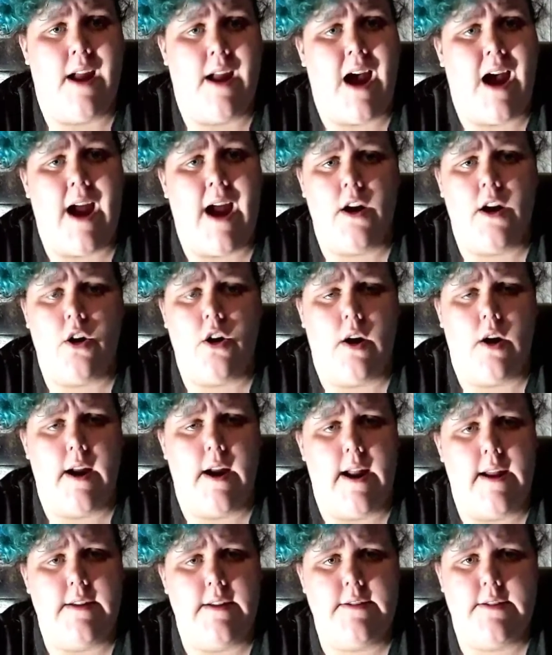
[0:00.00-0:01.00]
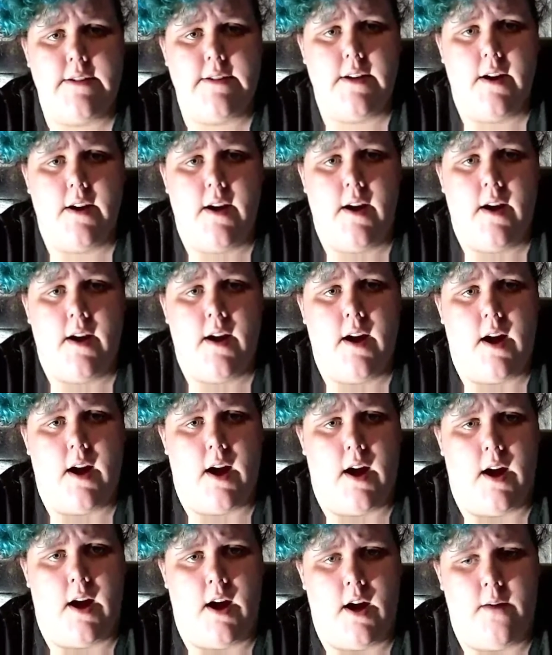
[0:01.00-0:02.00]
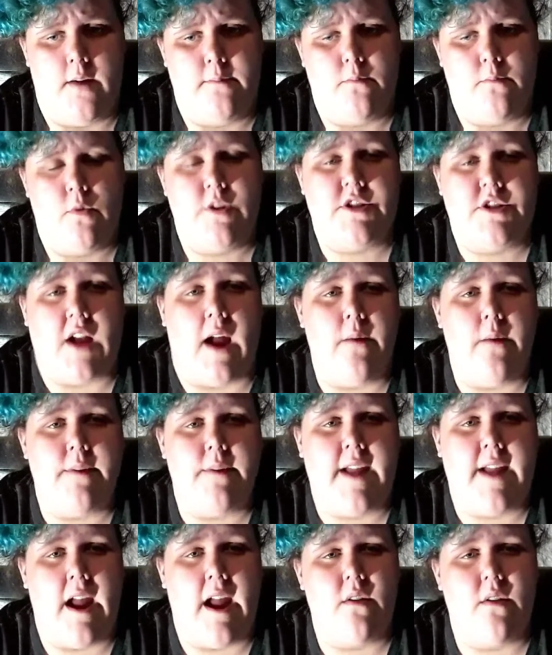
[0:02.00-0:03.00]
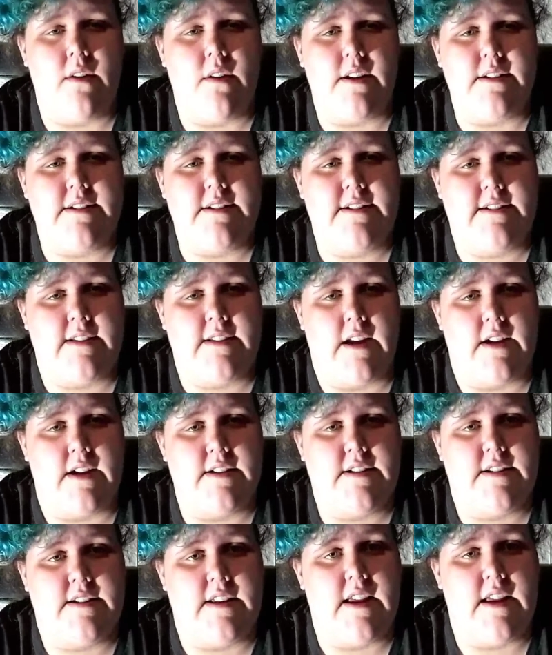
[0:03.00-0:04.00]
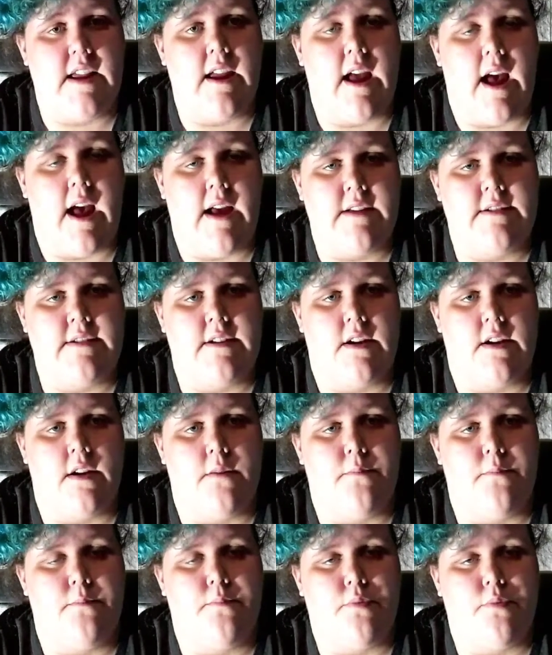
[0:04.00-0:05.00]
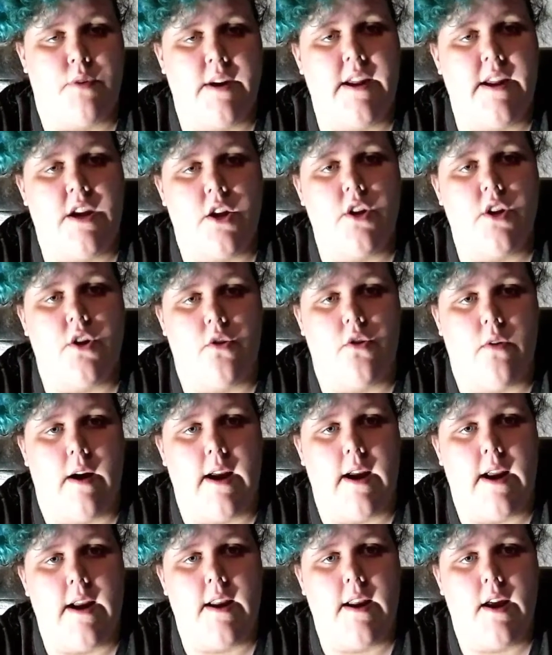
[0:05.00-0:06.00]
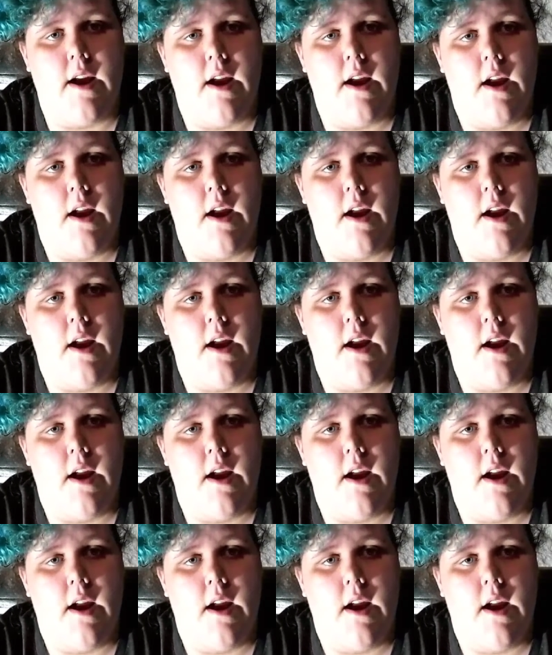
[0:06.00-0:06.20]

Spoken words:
higher grades, which I would count a C as a pretty good grade,